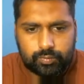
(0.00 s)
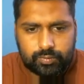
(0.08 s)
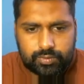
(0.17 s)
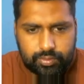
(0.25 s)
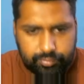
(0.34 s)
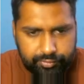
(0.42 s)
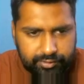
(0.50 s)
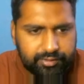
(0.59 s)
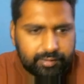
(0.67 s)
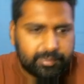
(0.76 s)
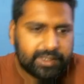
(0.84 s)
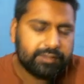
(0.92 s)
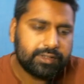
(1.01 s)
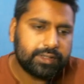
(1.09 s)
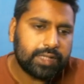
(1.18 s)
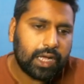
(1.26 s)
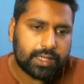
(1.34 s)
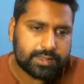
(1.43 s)
So we will be giving
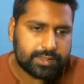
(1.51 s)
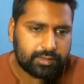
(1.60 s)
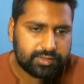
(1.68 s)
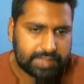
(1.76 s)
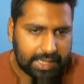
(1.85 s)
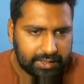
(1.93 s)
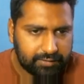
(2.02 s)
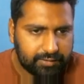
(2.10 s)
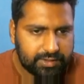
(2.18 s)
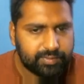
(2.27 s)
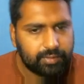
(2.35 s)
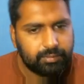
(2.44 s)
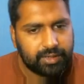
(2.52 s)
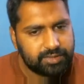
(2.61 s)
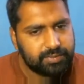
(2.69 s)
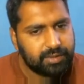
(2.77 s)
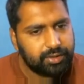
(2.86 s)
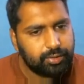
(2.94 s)
the answer of sine inverse from minus
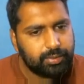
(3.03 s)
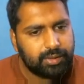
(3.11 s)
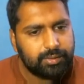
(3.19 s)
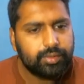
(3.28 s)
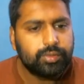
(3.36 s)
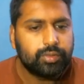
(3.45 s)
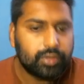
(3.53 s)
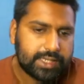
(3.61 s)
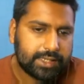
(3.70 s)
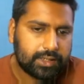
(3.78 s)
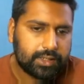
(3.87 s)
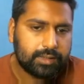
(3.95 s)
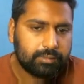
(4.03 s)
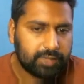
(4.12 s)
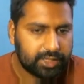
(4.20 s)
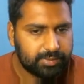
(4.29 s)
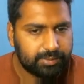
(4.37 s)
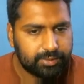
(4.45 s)
pi by 2 pi by 2, cosec
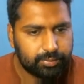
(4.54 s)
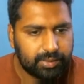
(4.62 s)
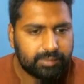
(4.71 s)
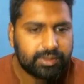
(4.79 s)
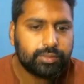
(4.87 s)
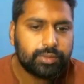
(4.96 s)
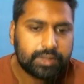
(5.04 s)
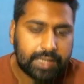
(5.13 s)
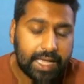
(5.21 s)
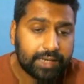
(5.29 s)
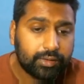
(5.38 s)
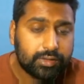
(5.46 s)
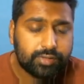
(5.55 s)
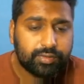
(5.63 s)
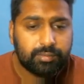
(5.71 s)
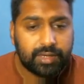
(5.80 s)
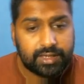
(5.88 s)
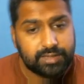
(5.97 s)
minus pi by 2 pi by 2, tan also
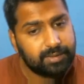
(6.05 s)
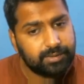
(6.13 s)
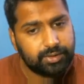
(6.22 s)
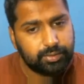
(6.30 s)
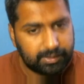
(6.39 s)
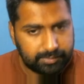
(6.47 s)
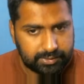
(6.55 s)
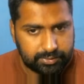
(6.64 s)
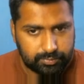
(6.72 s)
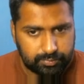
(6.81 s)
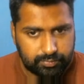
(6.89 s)
from minus pi by 2 pi by 2.